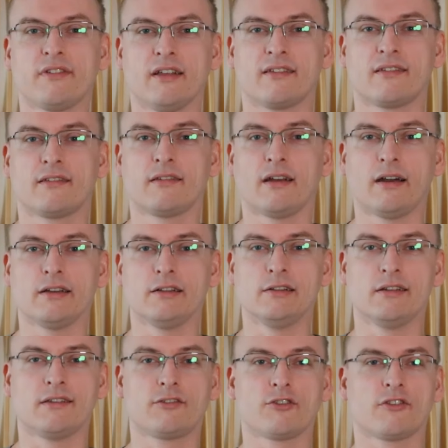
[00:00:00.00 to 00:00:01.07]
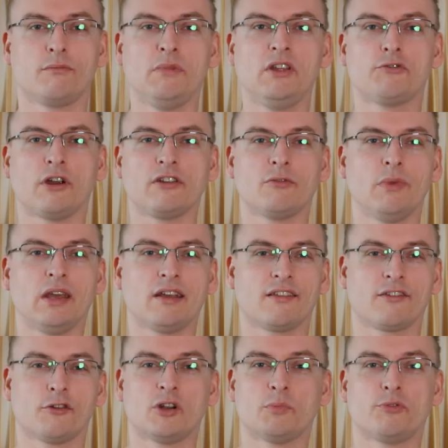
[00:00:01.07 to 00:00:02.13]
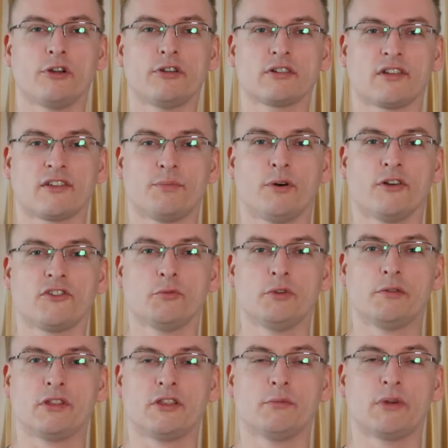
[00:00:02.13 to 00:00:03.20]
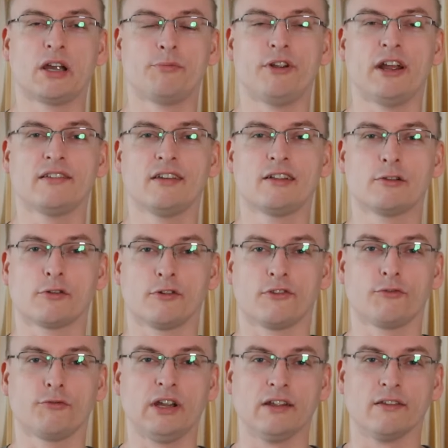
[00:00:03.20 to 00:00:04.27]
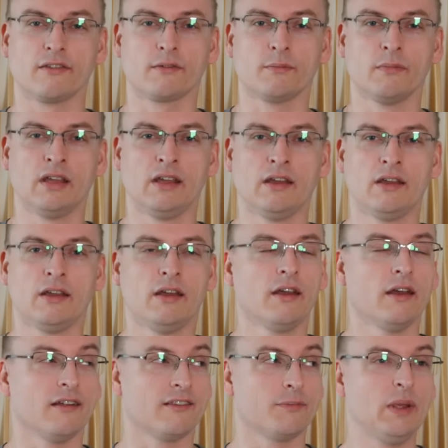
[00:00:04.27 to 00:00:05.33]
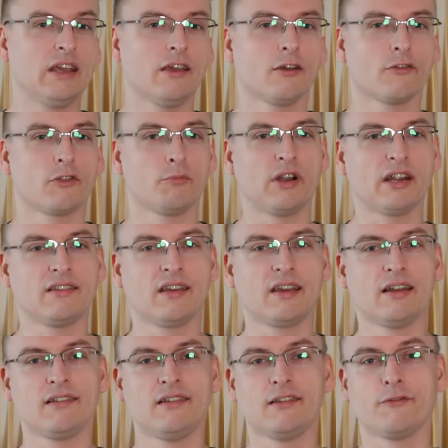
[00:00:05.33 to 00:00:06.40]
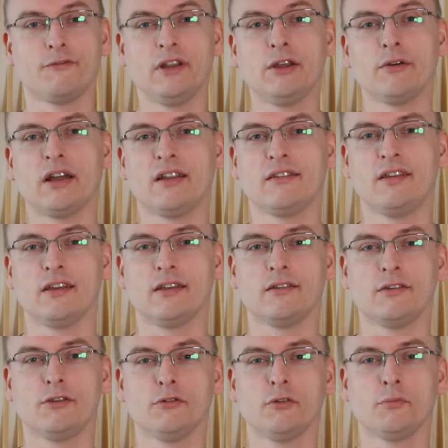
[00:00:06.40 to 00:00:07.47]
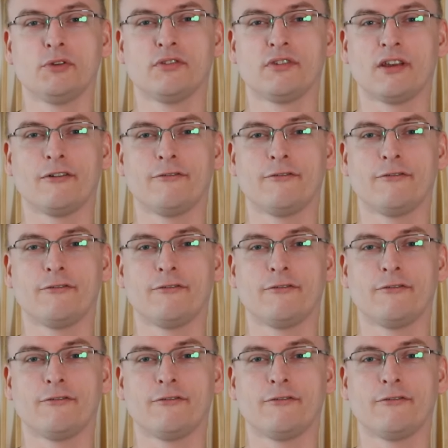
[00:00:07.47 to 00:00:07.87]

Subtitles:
as style is just me trying to make as good a product as possible within my practical constraints. And speaking of the practicalities of video editing, YouTube user